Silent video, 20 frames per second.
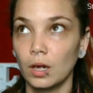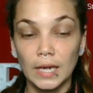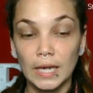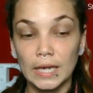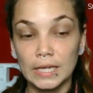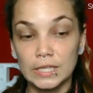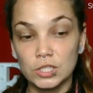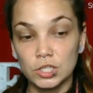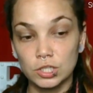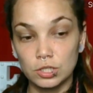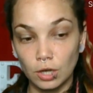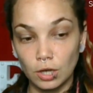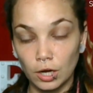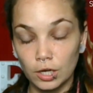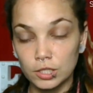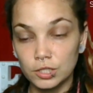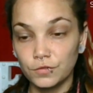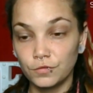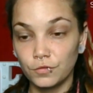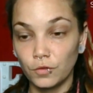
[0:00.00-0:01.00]
It
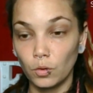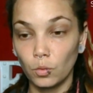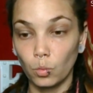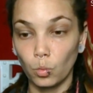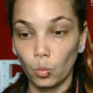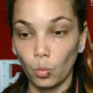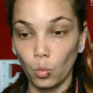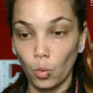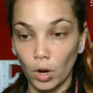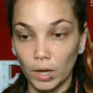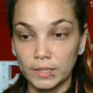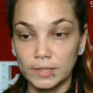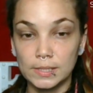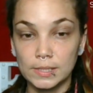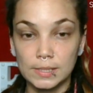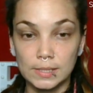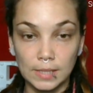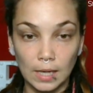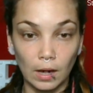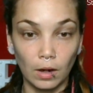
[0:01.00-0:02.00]
starts for
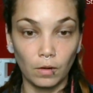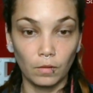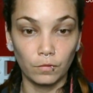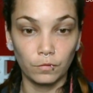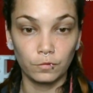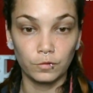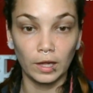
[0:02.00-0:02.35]
oneself.